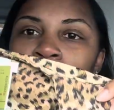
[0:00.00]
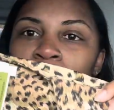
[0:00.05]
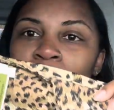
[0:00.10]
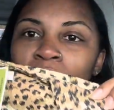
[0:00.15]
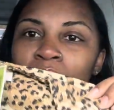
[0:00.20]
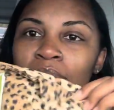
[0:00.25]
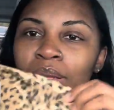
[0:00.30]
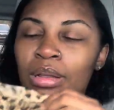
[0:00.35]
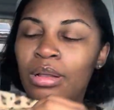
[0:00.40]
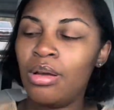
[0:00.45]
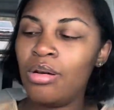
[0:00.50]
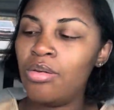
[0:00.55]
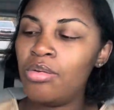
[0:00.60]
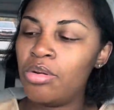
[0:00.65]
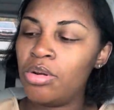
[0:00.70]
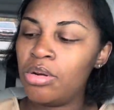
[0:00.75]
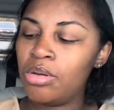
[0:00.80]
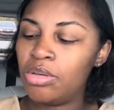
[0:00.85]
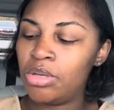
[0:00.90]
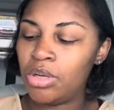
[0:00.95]
it's a
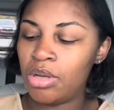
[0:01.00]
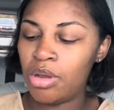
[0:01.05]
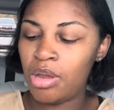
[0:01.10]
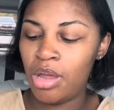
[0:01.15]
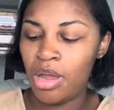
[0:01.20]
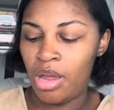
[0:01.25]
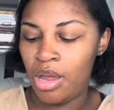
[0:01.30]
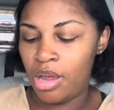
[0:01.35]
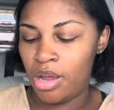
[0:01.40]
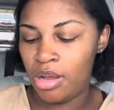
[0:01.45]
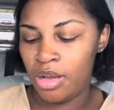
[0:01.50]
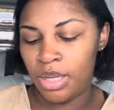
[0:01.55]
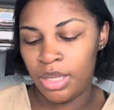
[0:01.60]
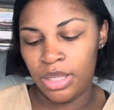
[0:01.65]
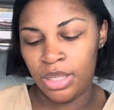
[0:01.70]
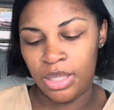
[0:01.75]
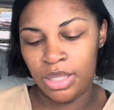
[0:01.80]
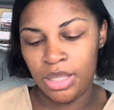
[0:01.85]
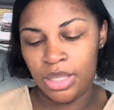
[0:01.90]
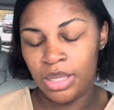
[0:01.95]
large,
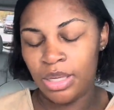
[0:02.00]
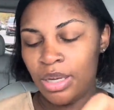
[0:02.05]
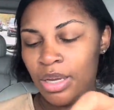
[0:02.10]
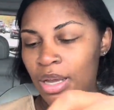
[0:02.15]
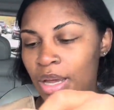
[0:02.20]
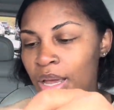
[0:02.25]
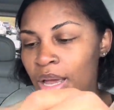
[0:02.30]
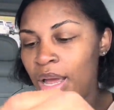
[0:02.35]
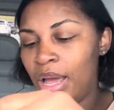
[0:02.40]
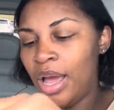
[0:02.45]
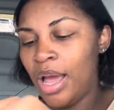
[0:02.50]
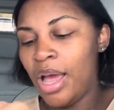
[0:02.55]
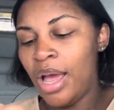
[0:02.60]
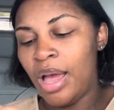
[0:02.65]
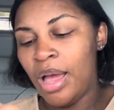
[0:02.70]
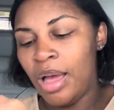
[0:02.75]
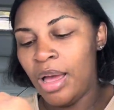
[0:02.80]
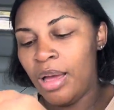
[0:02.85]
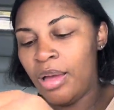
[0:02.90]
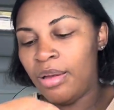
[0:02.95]
and
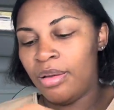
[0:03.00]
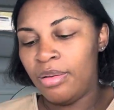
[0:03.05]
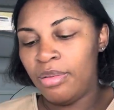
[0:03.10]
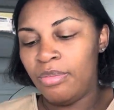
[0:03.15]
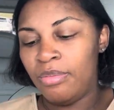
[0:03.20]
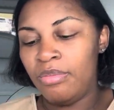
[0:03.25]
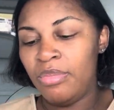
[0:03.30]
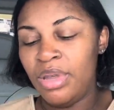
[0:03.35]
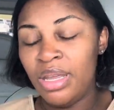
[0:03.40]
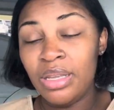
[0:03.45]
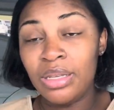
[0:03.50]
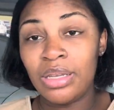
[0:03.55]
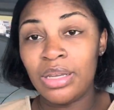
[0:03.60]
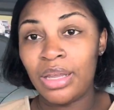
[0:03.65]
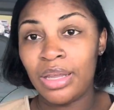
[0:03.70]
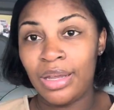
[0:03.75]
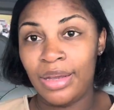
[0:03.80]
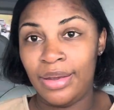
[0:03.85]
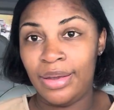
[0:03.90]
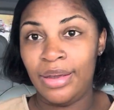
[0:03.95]

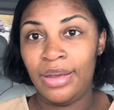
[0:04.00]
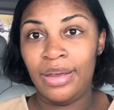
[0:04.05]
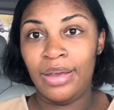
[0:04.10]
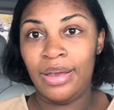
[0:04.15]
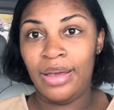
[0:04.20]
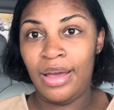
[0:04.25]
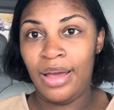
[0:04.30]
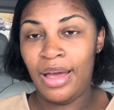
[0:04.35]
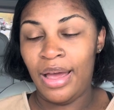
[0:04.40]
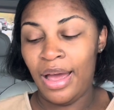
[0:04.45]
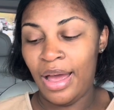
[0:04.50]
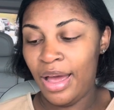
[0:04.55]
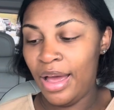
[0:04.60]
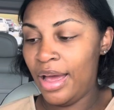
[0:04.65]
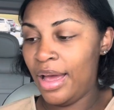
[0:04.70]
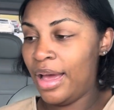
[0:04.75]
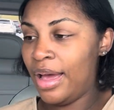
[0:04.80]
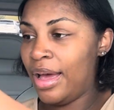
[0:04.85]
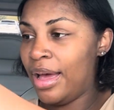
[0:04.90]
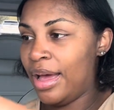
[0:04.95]
mentally
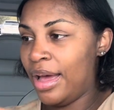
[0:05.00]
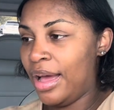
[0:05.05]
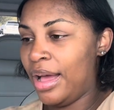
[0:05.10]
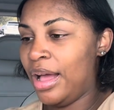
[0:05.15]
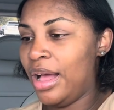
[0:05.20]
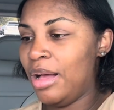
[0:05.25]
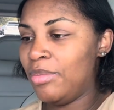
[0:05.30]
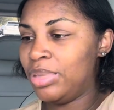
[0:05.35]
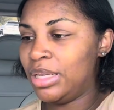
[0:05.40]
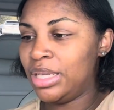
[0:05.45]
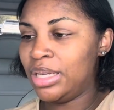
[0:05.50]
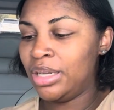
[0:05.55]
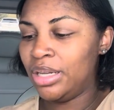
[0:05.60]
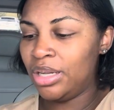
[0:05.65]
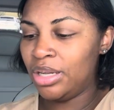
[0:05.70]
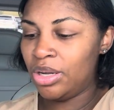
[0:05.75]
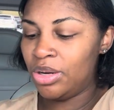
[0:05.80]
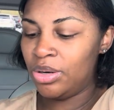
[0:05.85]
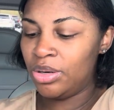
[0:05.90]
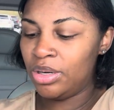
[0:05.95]
I'm still a
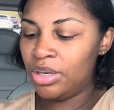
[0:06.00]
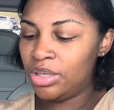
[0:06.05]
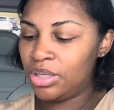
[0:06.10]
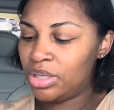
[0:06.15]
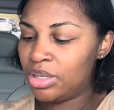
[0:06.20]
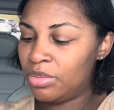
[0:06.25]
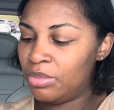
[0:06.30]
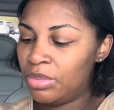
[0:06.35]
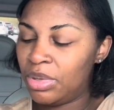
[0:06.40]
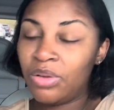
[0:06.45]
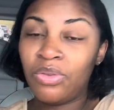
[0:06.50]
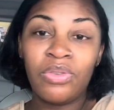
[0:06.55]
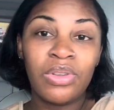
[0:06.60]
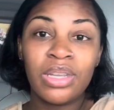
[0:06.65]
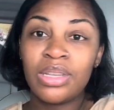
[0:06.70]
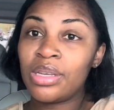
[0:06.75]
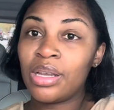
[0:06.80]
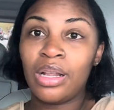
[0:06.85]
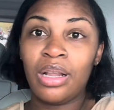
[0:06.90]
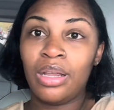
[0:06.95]
large, but
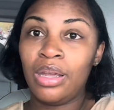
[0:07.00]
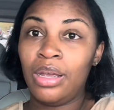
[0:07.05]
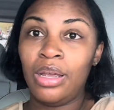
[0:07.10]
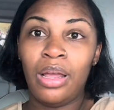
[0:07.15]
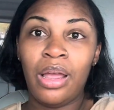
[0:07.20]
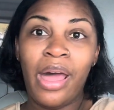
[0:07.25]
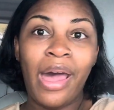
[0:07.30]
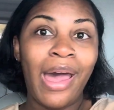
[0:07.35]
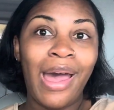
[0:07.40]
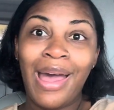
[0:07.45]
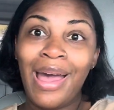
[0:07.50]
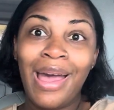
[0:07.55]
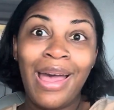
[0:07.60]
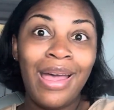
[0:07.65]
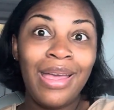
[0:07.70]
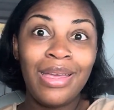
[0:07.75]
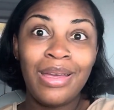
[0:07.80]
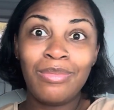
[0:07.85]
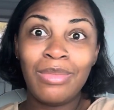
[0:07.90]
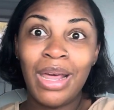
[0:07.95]
physically
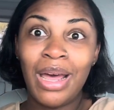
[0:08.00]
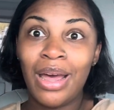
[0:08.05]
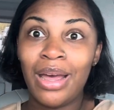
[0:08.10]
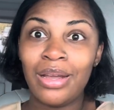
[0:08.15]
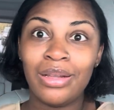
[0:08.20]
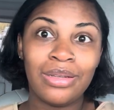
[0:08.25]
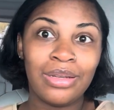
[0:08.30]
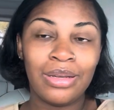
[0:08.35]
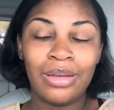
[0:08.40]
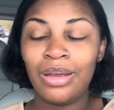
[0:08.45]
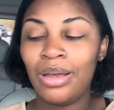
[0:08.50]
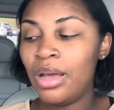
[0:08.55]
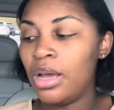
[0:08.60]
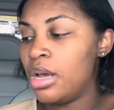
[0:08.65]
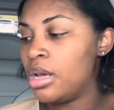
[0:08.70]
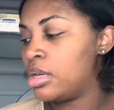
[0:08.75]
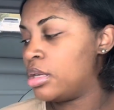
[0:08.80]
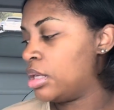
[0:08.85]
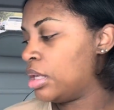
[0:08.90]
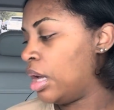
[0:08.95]
I am not.
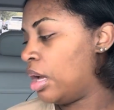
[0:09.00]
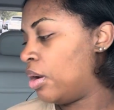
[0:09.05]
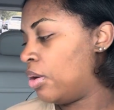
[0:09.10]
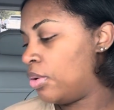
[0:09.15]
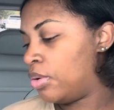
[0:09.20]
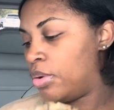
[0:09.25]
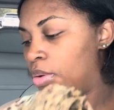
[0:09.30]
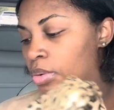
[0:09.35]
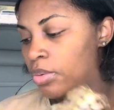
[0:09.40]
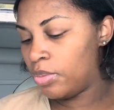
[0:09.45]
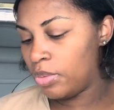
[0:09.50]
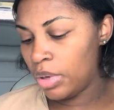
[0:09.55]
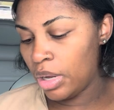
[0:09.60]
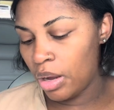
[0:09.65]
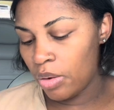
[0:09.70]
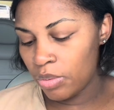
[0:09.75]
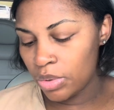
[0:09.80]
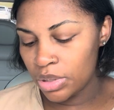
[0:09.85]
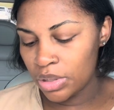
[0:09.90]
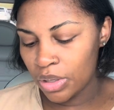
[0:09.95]
So we're
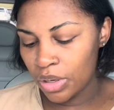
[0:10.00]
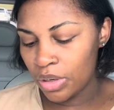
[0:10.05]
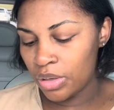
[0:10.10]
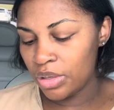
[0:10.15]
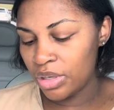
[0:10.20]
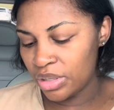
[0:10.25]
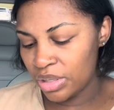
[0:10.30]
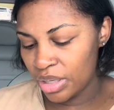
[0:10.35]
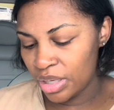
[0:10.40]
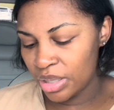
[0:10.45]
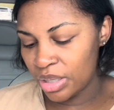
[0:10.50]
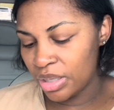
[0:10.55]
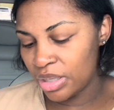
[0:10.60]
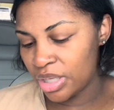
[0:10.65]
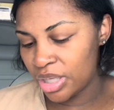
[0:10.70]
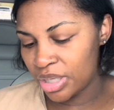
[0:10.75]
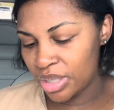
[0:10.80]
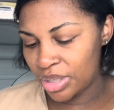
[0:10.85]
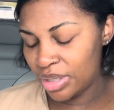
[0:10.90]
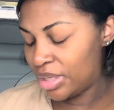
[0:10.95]
gonna return this, get
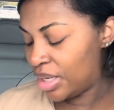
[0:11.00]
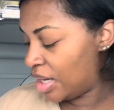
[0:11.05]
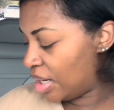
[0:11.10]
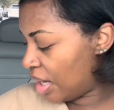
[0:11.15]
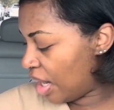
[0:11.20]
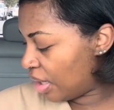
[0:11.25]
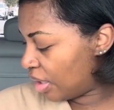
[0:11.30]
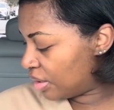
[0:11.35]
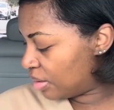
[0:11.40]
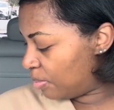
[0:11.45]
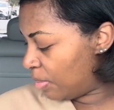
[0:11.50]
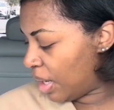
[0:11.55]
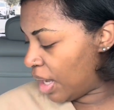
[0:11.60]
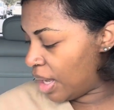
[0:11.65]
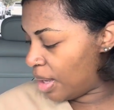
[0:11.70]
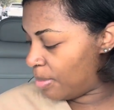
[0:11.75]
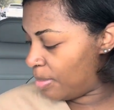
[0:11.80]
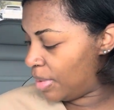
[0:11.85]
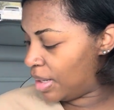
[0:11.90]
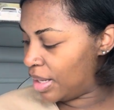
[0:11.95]
this $10
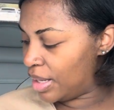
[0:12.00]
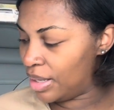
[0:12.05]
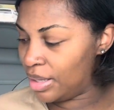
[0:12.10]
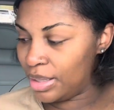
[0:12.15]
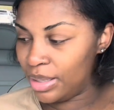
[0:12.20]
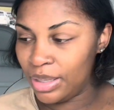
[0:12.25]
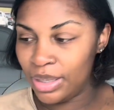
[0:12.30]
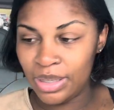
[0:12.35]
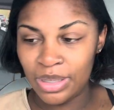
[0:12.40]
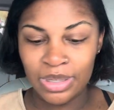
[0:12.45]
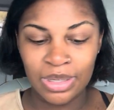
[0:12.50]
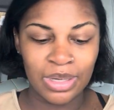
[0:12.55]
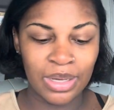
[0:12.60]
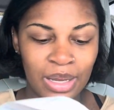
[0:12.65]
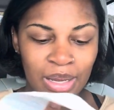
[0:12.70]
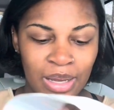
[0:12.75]
back, because